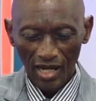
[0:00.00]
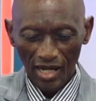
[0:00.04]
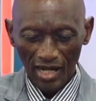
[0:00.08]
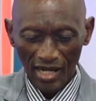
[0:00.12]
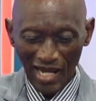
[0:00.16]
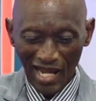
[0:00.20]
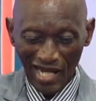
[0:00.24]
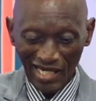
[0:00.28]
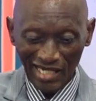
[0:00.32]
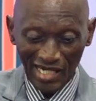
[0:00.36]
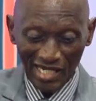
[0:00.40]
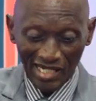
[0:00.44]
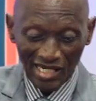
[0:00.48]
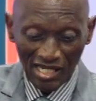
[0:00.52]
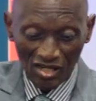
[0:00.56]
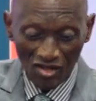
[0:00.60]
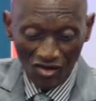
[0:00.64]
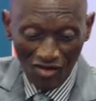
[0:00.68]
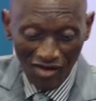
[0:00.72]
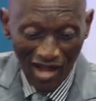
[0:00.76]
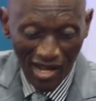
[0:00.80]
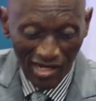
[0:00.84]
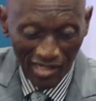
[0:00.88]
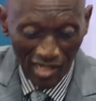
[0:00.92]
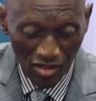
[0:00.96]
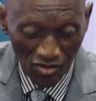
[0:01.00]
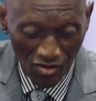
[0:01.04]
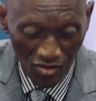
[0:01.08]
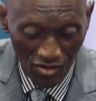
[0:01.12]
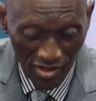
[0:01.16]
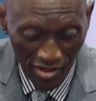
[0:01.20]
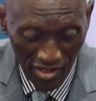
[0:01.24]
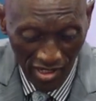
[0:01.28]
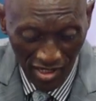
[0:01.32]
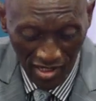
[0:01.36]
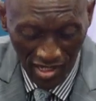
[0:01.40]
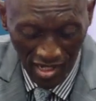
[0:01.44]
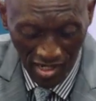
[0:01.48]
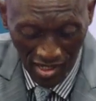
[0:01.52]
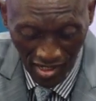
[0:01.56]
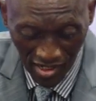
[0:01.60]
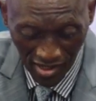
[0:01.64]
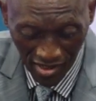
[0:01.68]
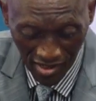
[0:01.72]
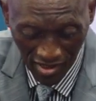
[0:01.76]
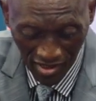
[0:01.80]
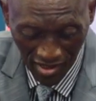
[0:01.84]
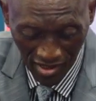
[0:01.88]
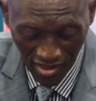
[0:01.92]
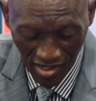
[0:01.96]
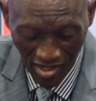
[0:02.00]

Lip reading: Lakini neno lake alilonena hili,